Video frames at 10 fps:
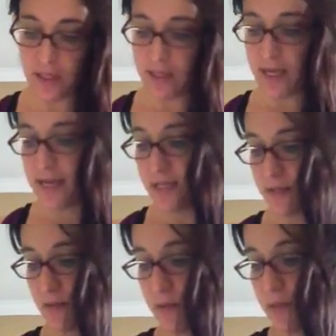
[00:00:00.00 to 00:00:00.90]
in the
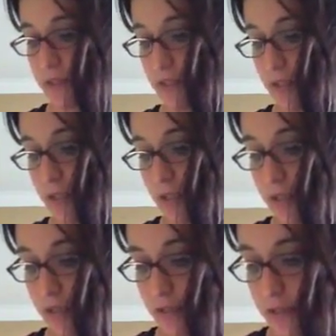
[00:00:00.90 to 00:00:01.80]
ostomy world.
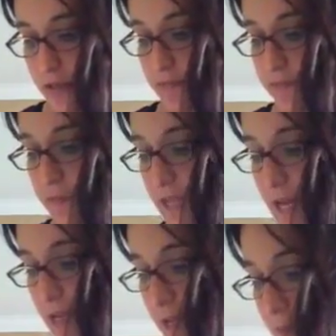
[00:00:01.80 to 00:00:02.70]
So you gotta
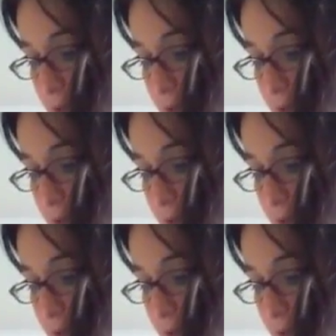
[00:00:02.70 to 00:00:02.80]
keep